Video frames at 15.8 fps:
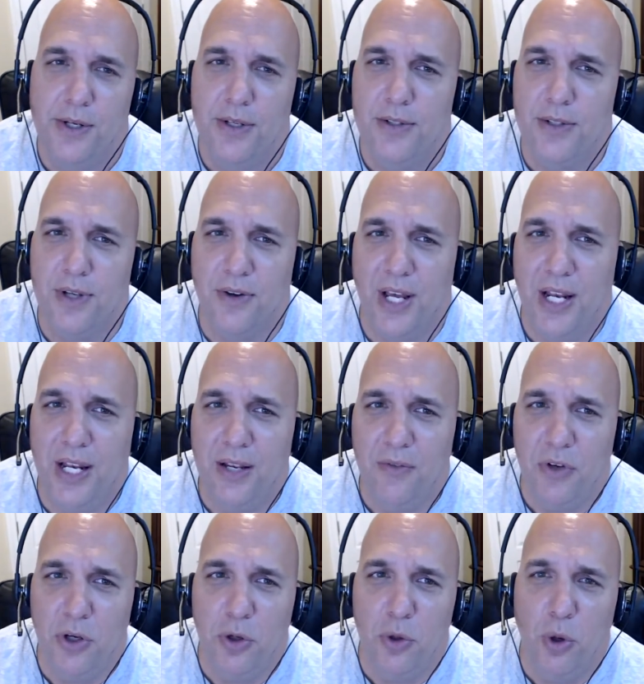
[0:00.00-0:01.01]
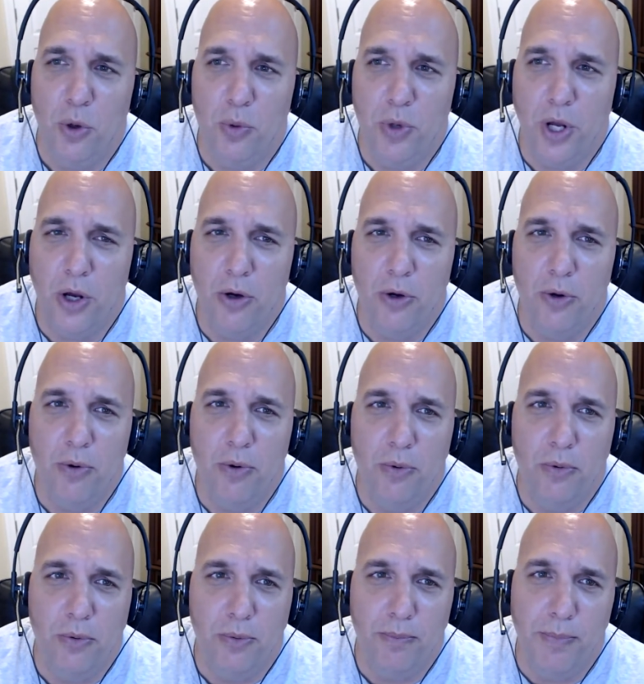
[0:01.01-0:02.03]
So any of you who
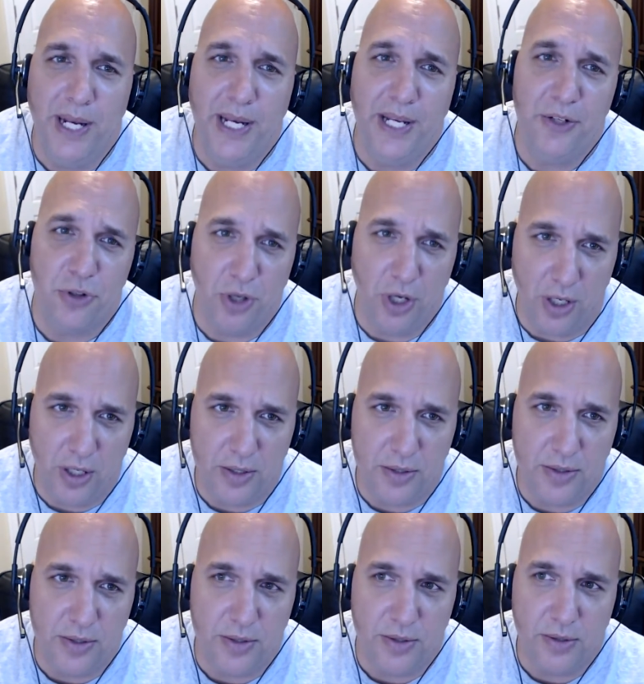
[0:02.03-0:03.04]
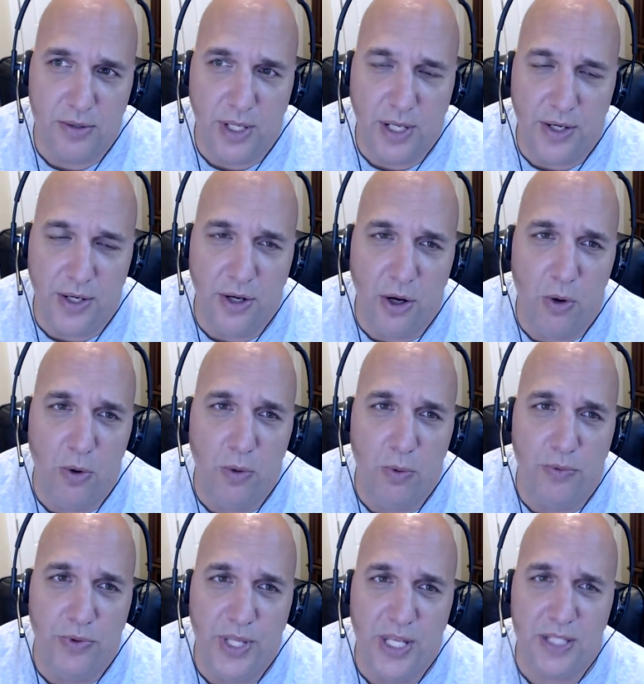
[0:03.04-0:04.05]
know mini trucks and
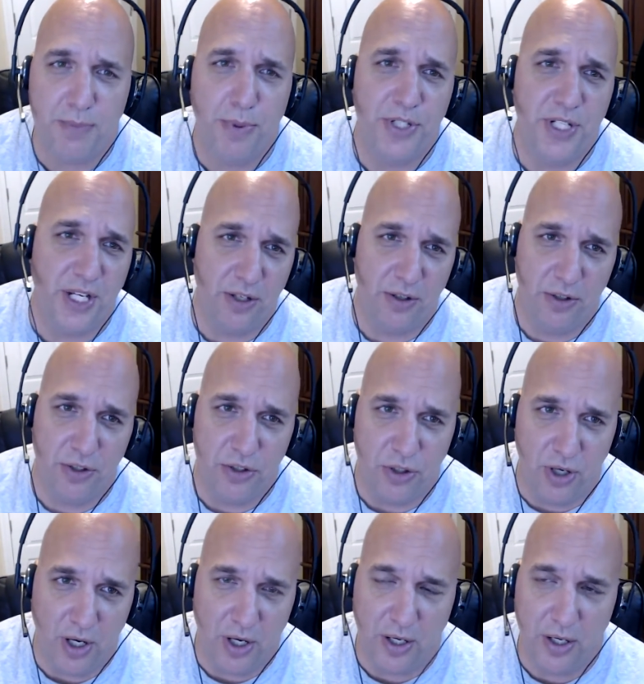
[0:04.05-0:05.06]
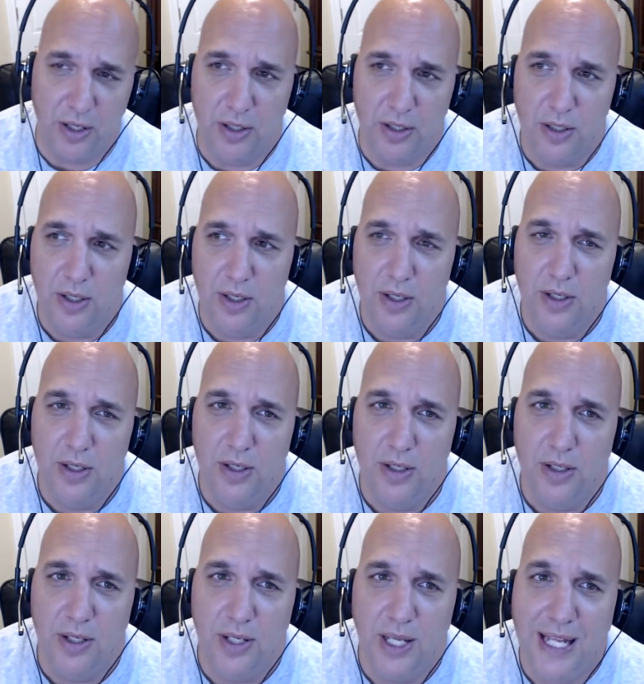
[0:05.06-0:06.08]
know this particular truck,
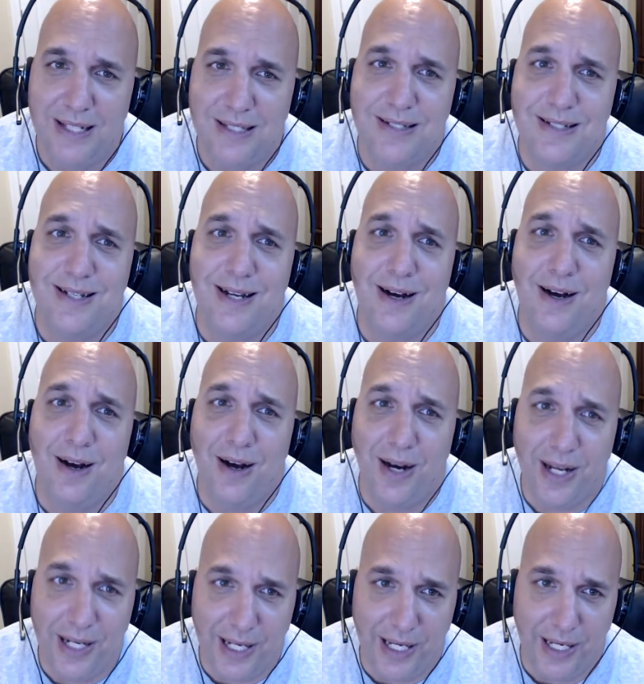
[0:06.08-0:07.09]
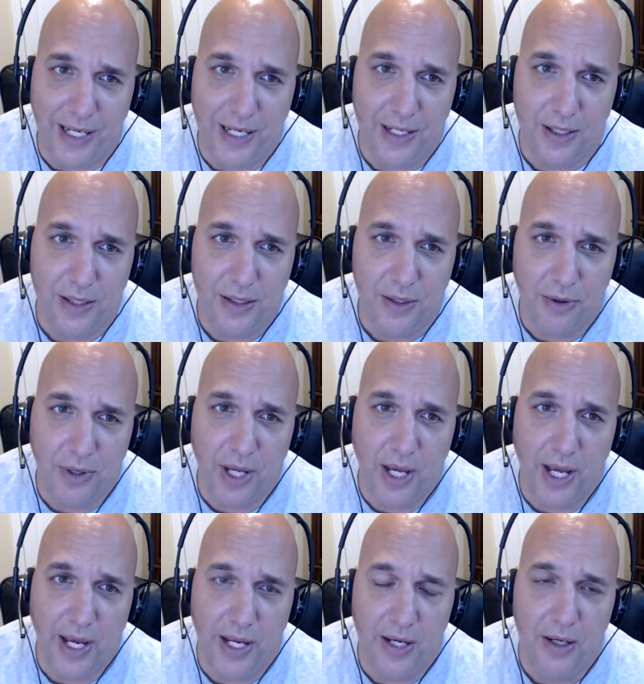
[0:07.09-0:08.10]
it's tiny,
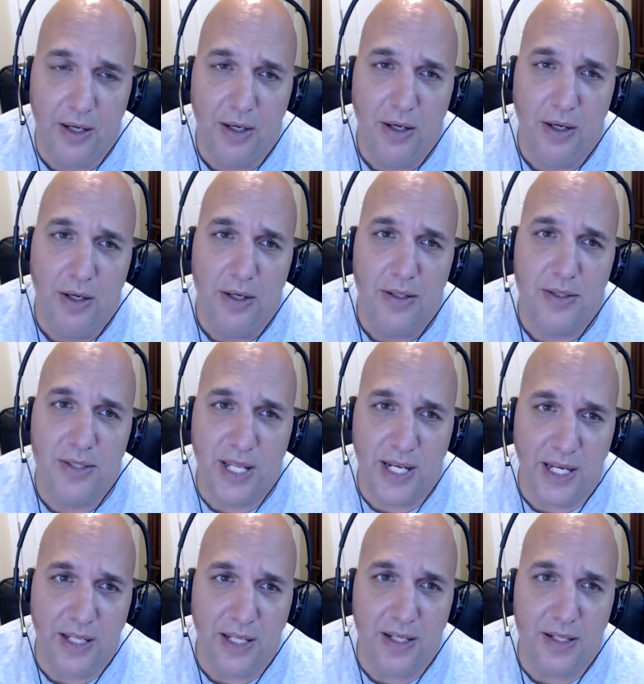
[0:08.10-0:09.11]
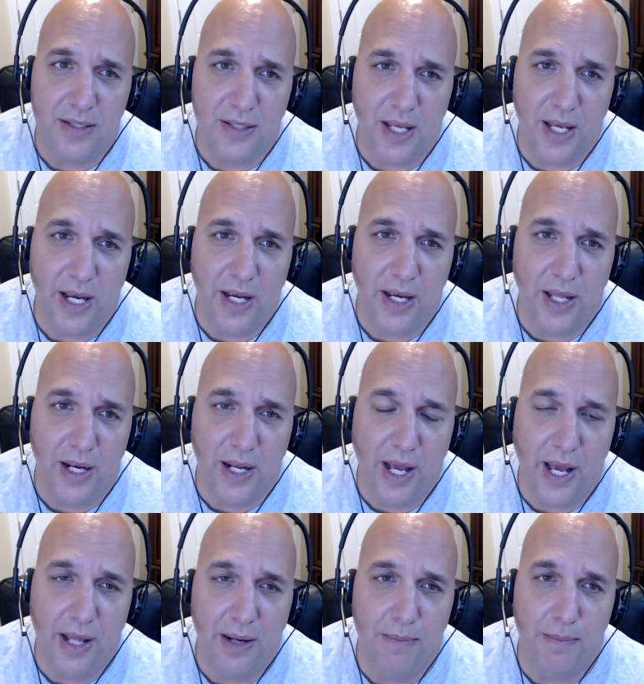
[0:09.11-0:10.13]
okay? Sitting in this thing, it
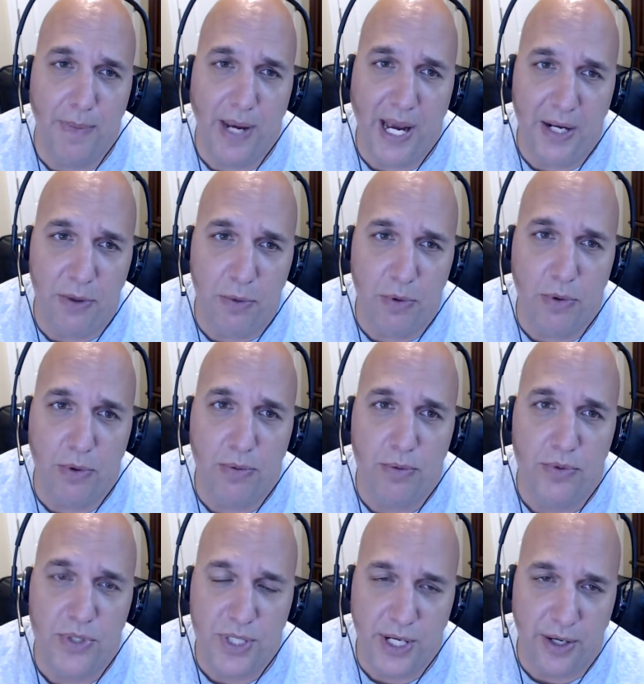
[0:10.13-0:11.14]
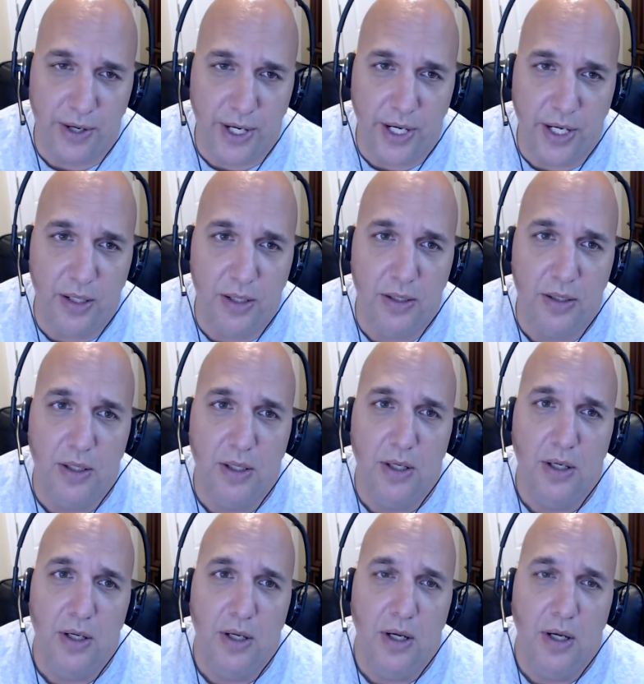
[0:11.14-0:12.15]
had manual steering.
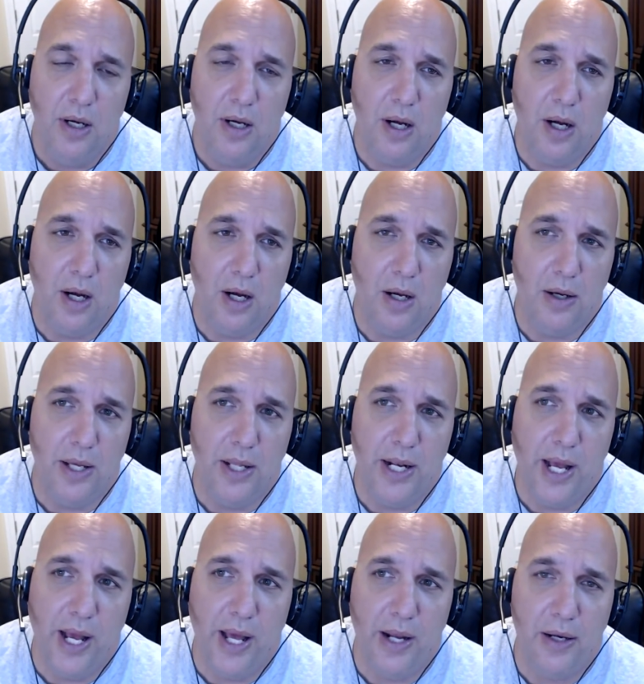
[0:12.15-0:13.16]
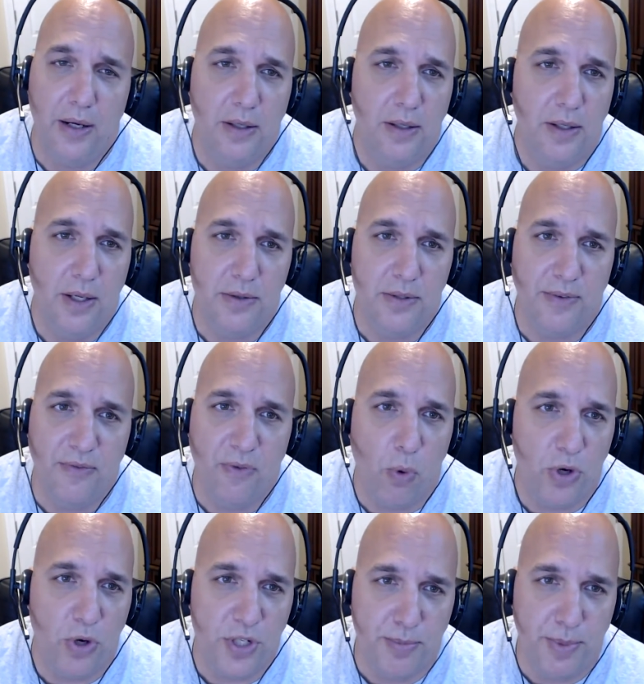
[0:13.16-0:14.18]
Uh, it had it was a
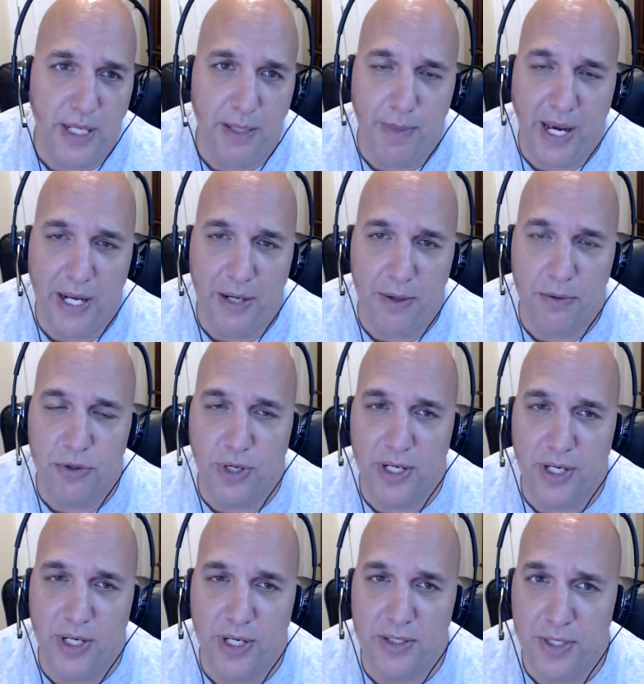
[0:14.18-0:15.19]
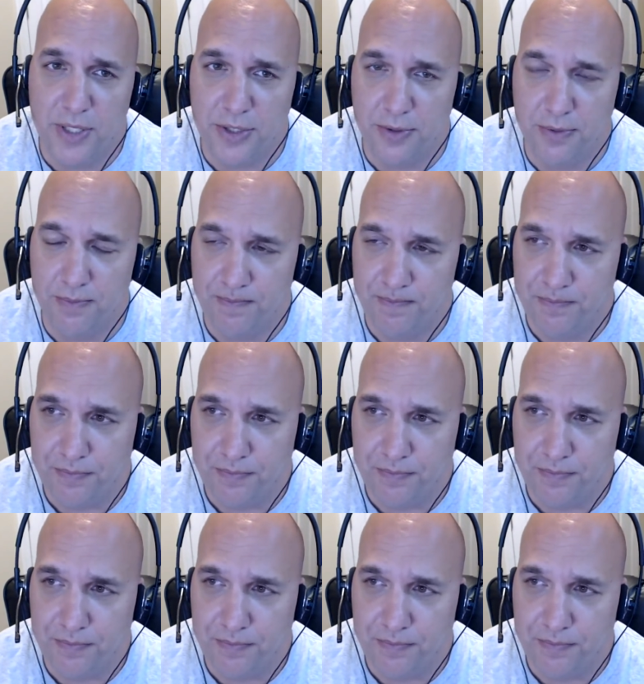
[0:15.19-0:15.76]
four-speed manual transmission,